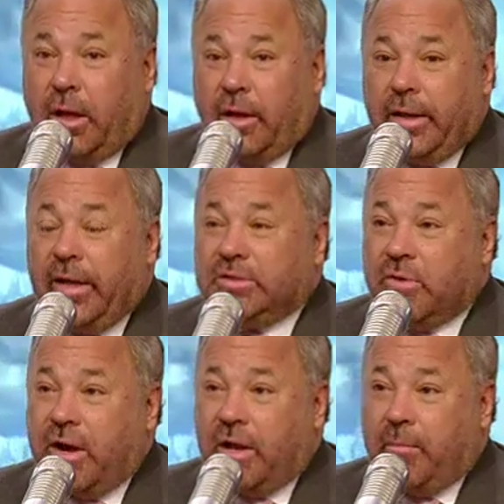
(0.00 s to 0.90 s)
He's
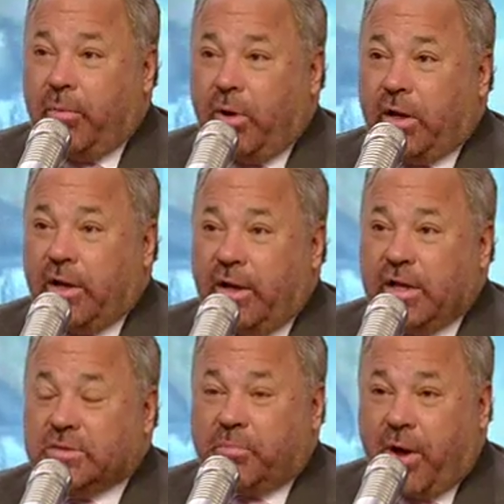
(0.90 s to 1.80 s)
writing a book, and he
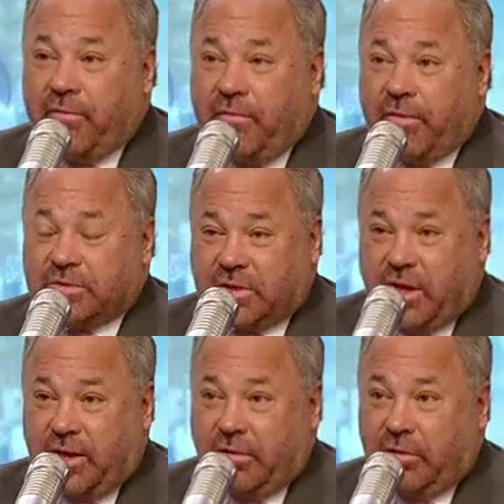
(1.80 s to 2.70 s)
has a private
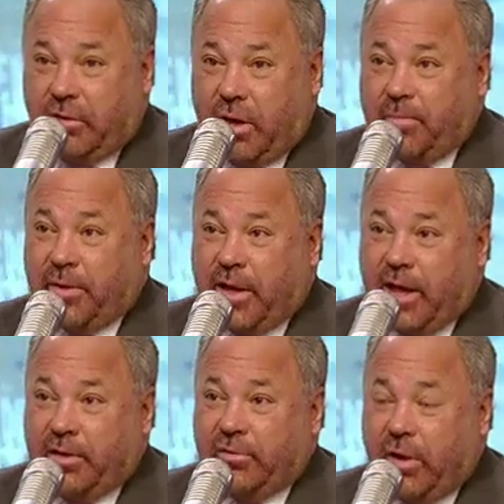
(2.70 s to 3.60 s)
investigating company
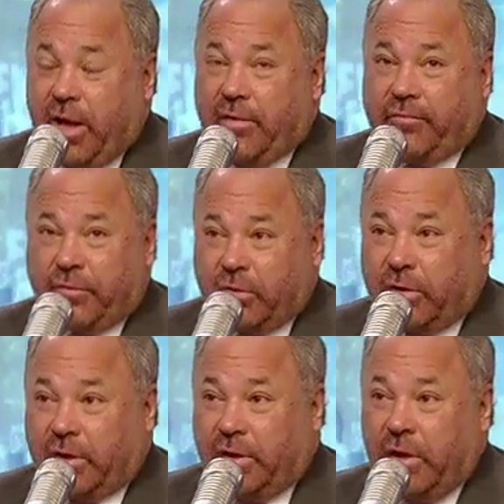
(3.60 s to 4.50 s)
out of
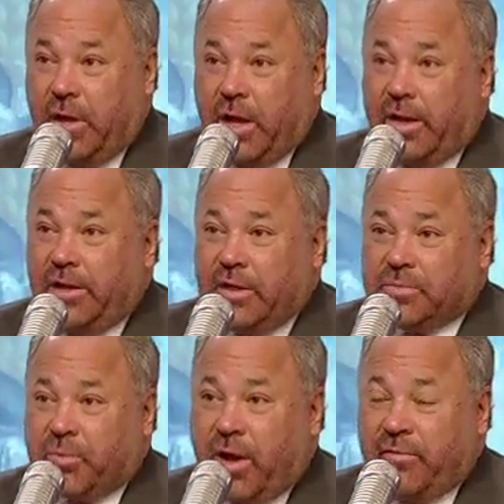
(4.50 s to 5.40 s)
Florida, and he
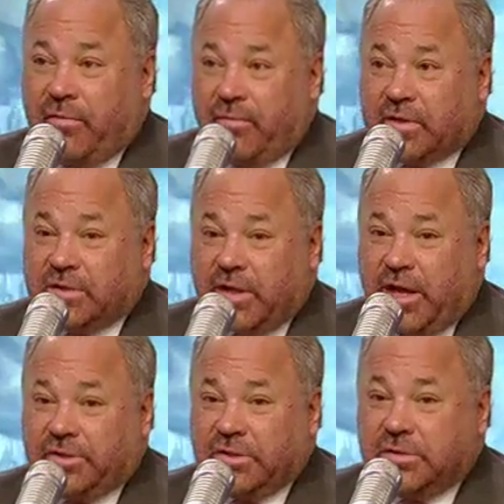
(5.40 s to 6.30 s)
does private
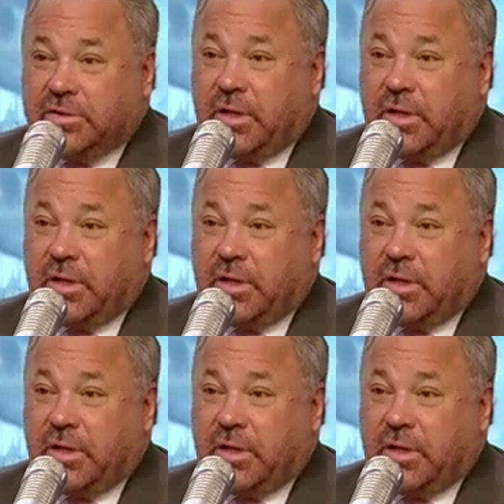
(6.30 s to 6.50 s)
investigations.